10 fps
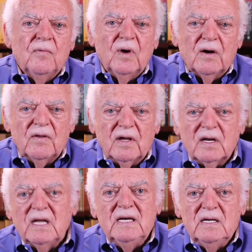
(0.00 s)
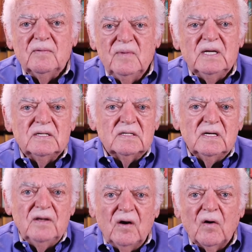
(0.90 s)
where the kingdom is
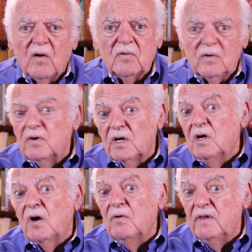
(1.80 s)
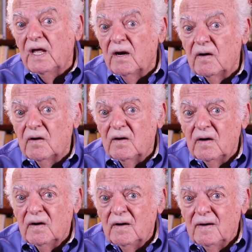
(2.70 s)
and they're all going to go there.
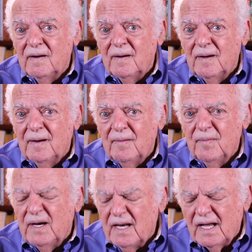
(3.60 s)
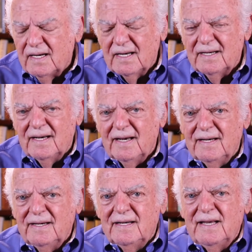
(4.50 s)
But that,
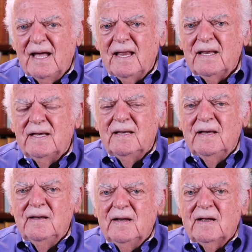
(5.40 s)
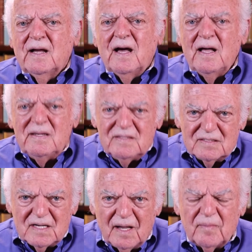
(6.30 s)
that
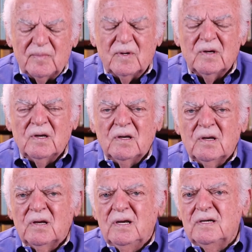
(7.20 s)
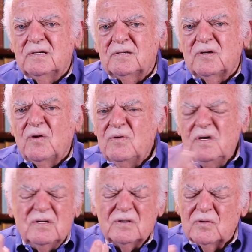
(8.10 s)
concept mm. is so
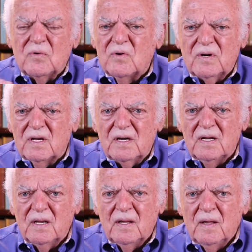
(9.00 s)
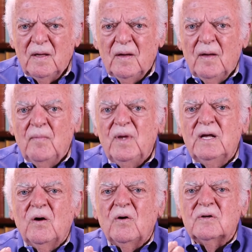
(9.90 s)
distorted
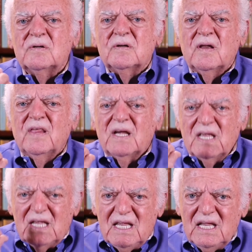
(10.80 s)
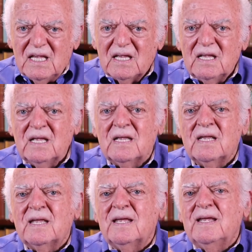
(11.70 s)
because the king
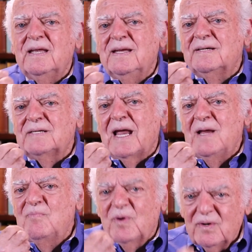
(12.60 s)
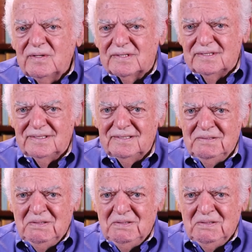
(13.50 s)
is a person